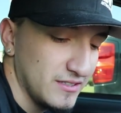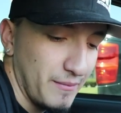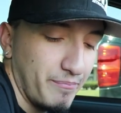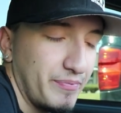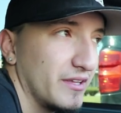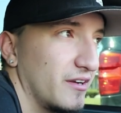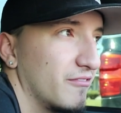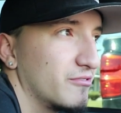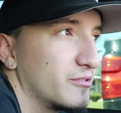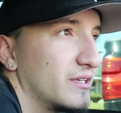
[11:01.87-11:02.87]
I'll peel it
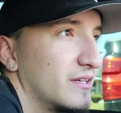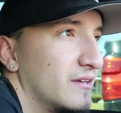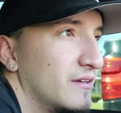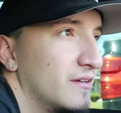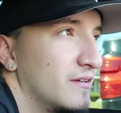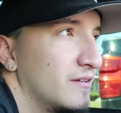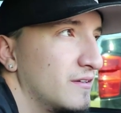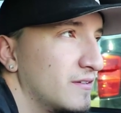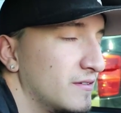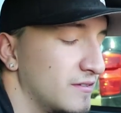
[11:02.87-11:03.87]
off real quick.
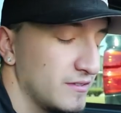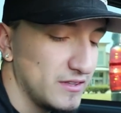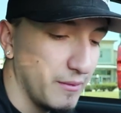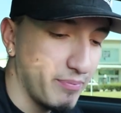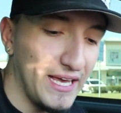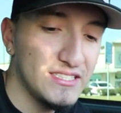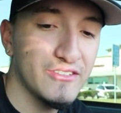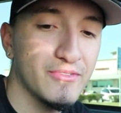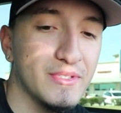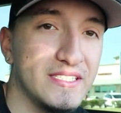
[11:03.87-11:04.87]
The
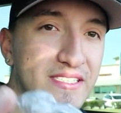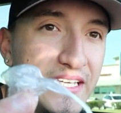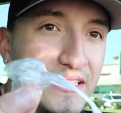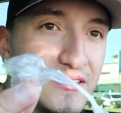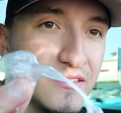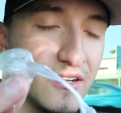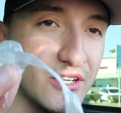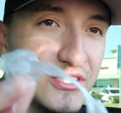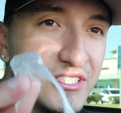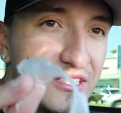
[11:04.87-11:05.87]
plastic from the seats
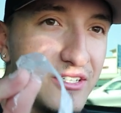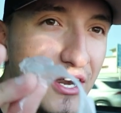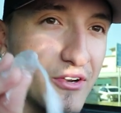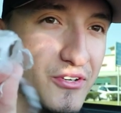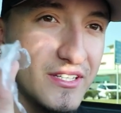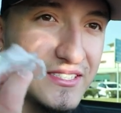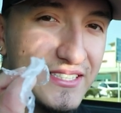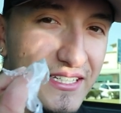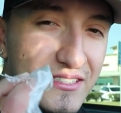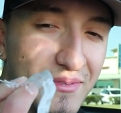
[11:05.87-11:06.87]
are still under the
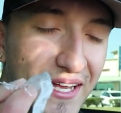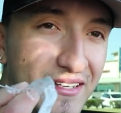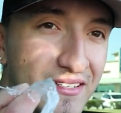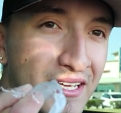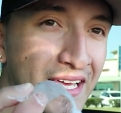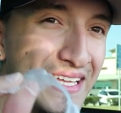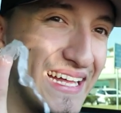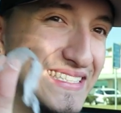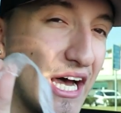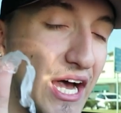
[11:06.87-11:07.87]
seats, man.
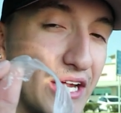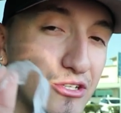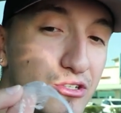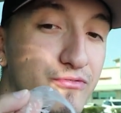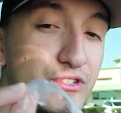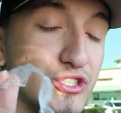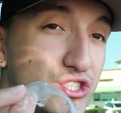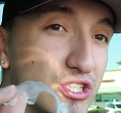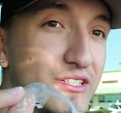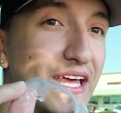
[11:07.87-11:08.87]
That's how I knew for
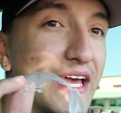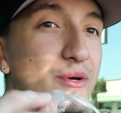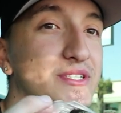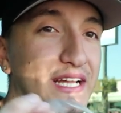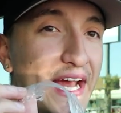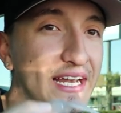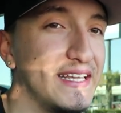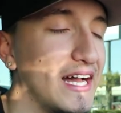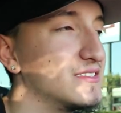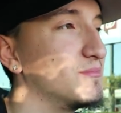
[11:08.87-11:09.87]
sure that it was an eighty
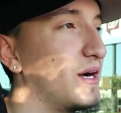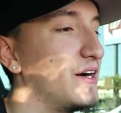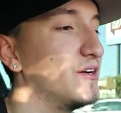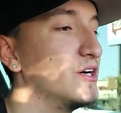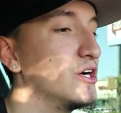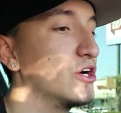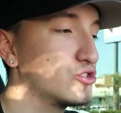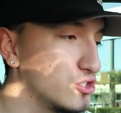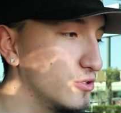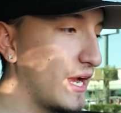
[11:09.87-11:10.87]
thousand mile,
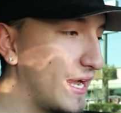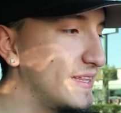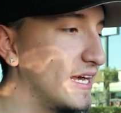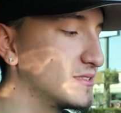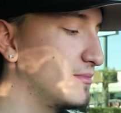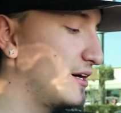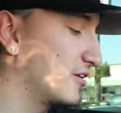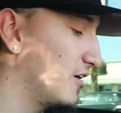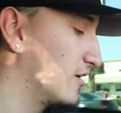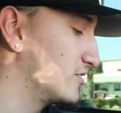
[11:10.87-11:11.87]
true eighty thousand mile
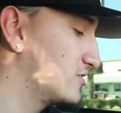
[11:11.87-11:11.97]
car.